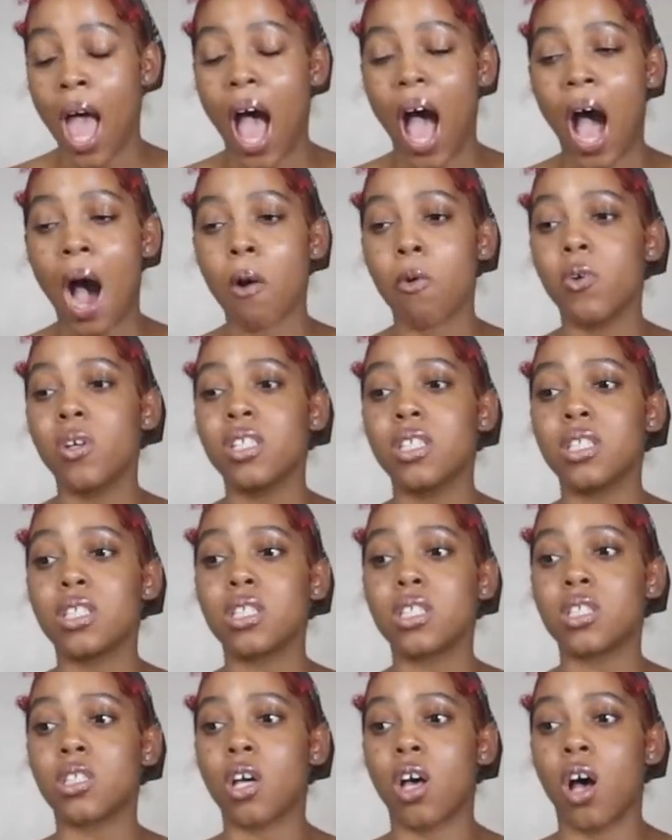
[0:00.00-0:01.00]
I
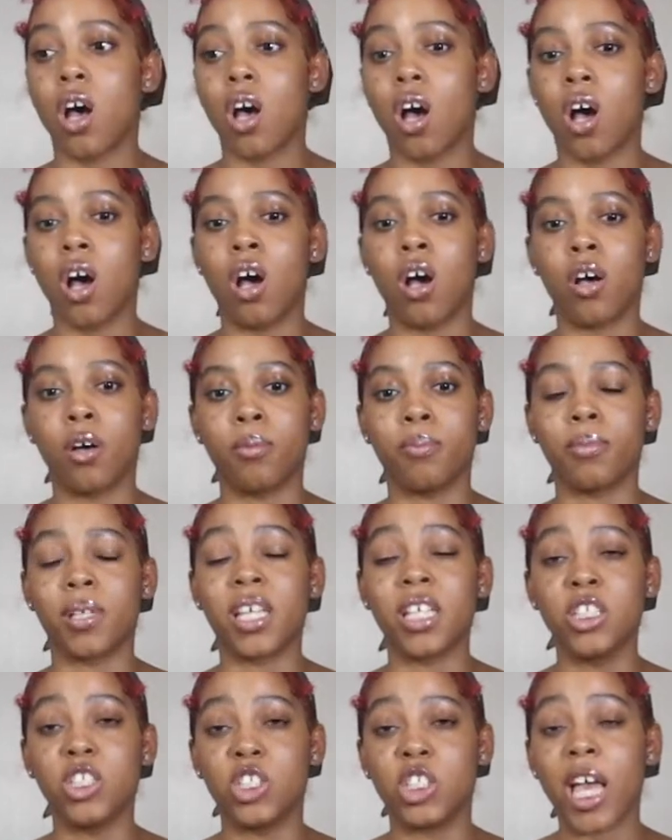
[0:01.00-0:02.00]
was
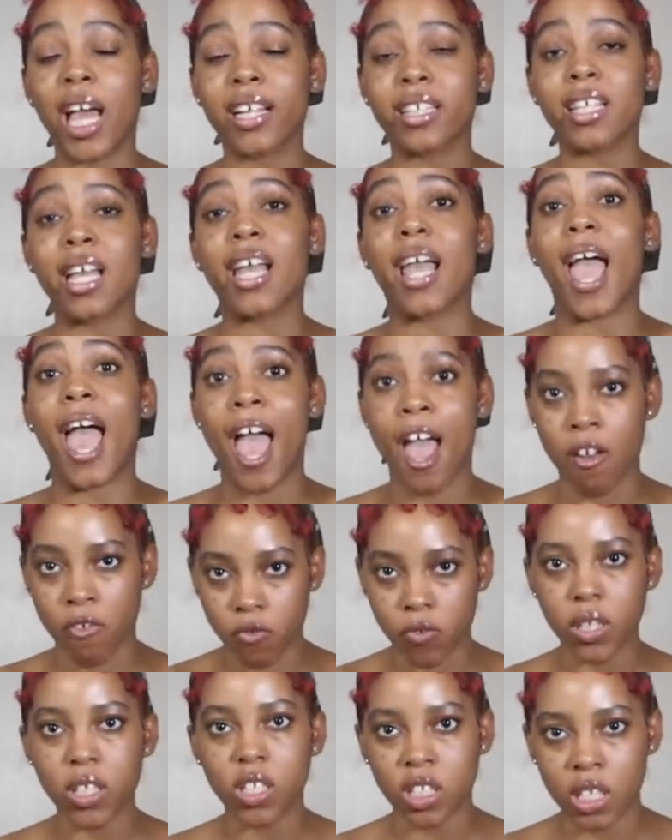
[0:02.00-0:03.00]
ejecting
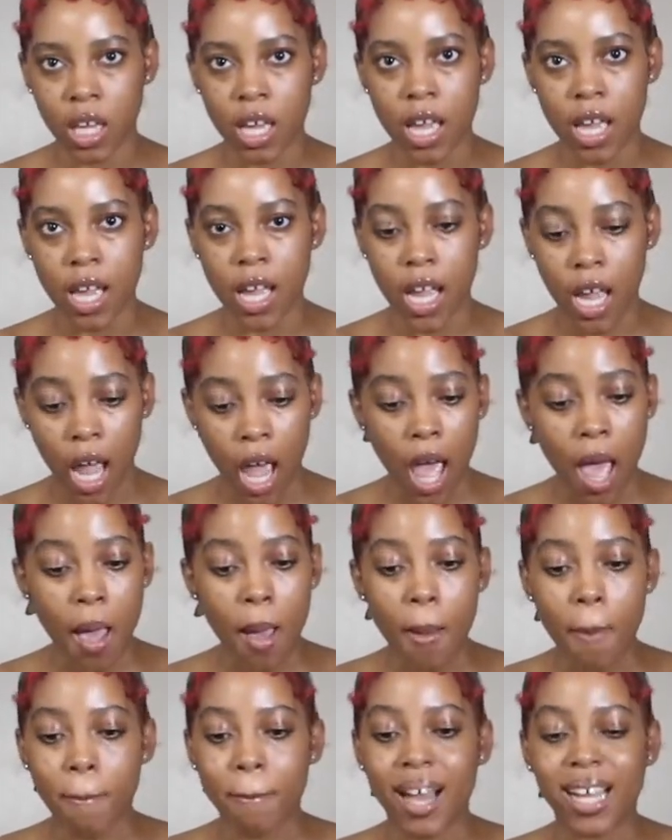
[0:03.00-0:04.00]
everything.
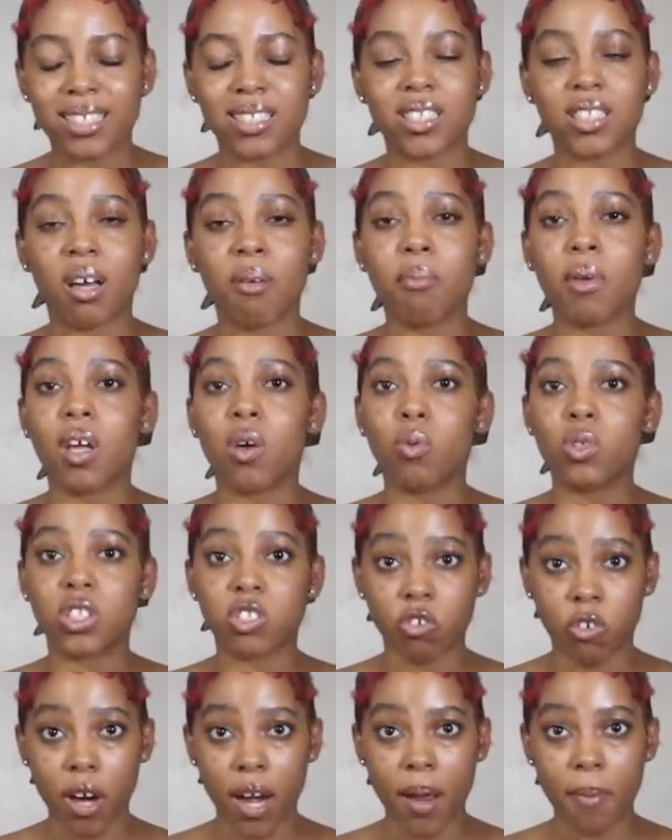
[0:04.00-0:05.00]
My stomach was
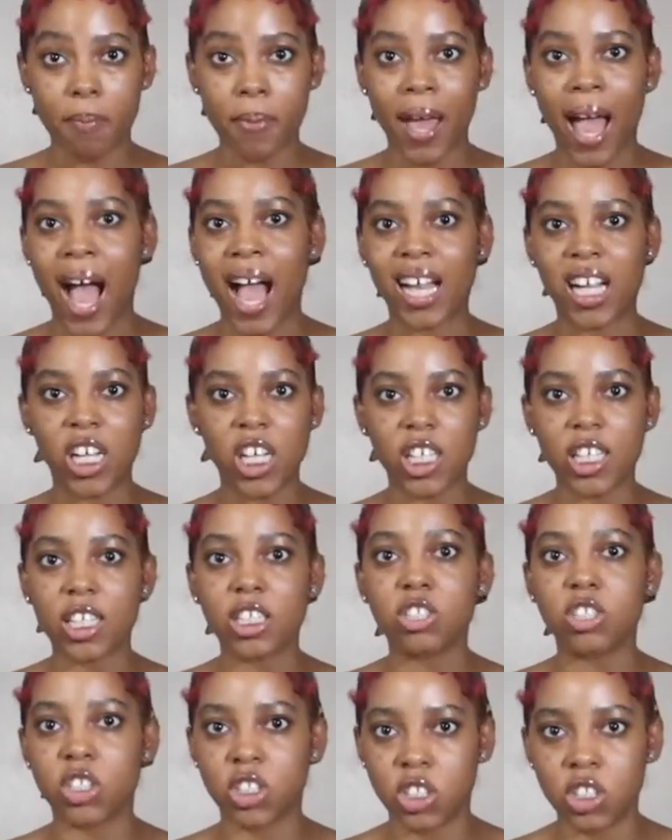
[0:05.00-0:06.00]
cramping. I couldn't
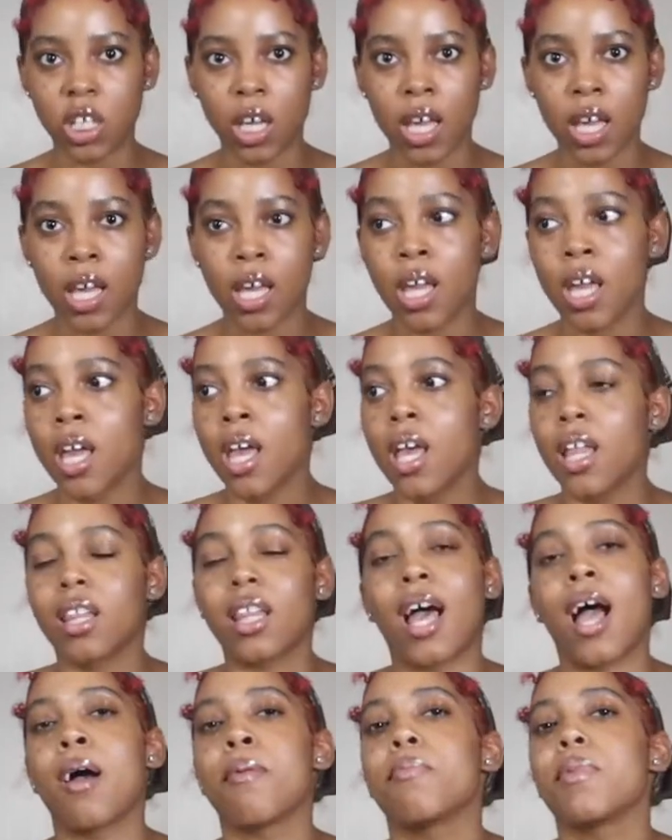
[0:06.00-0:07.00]
shit.
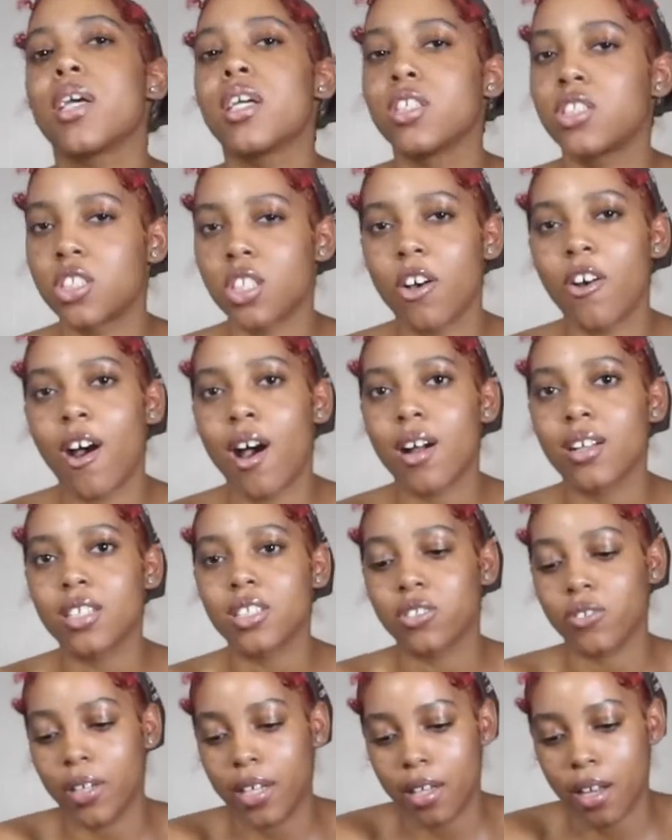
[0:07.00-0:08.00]
Like, I'm being so
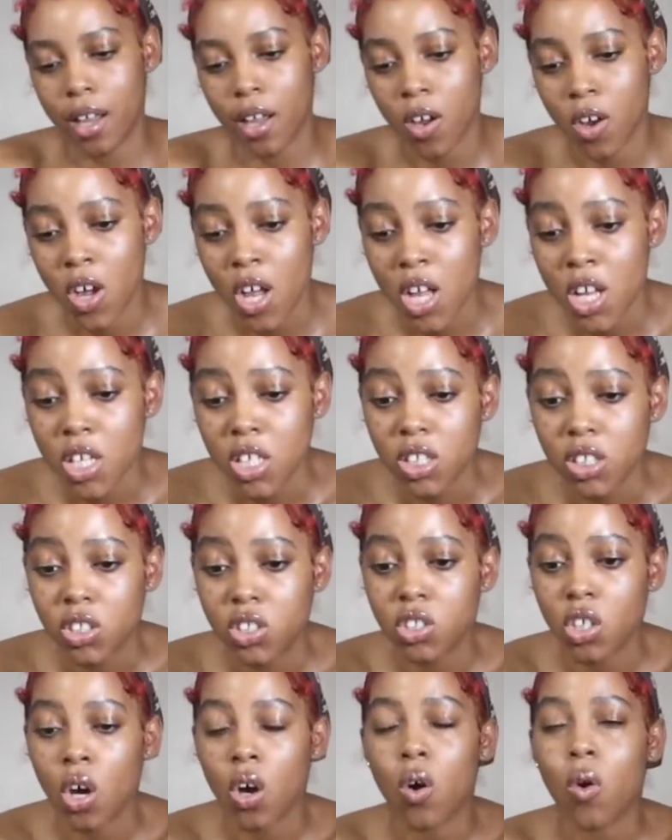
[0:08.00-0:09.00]
honest right now.
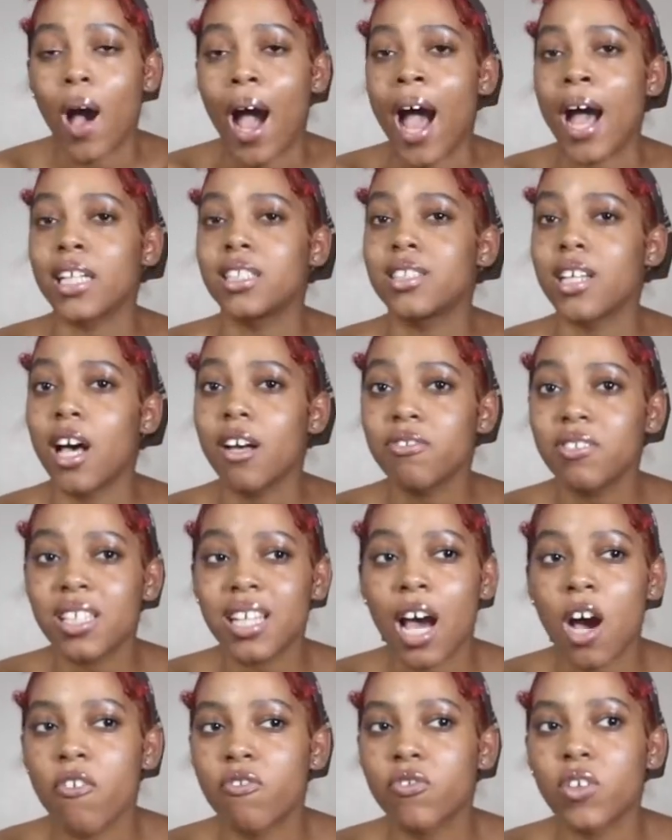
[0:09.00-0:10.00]
So I toughed it
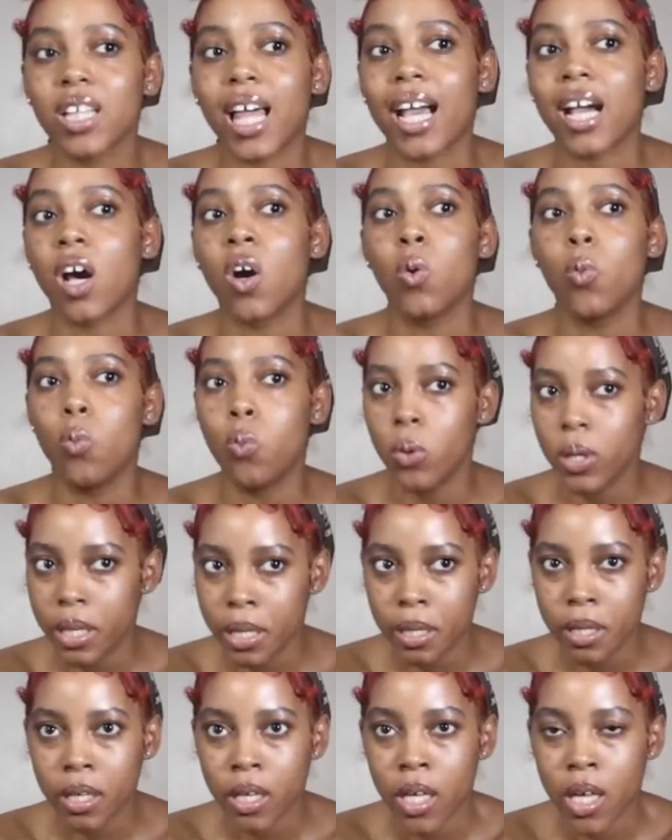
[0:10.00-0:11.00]
out for like a
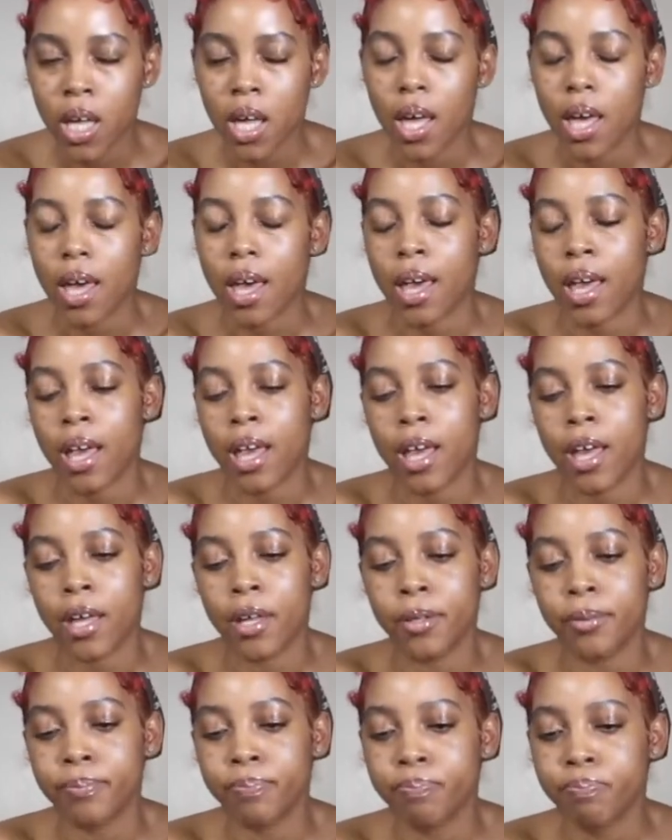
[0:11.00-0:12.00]
week,
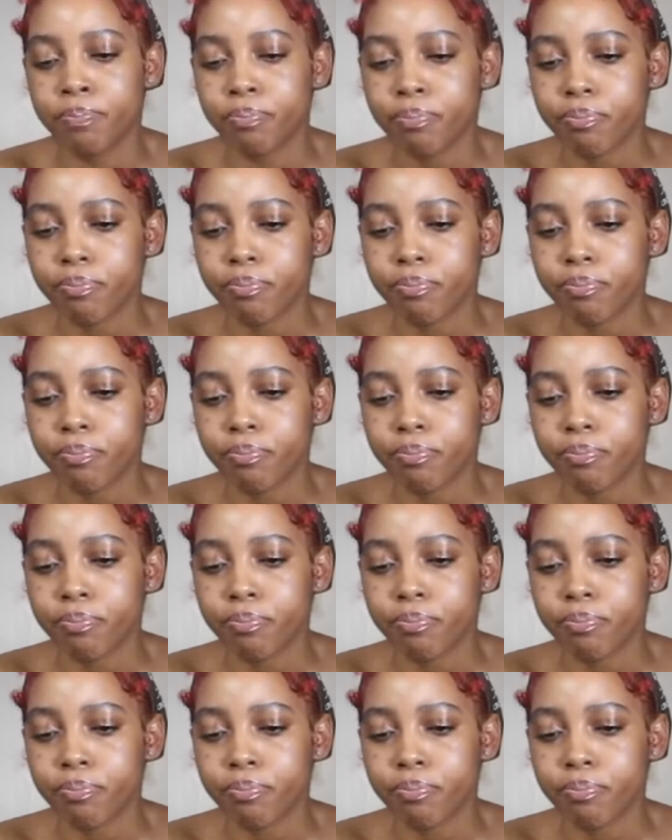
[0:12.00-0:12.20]
and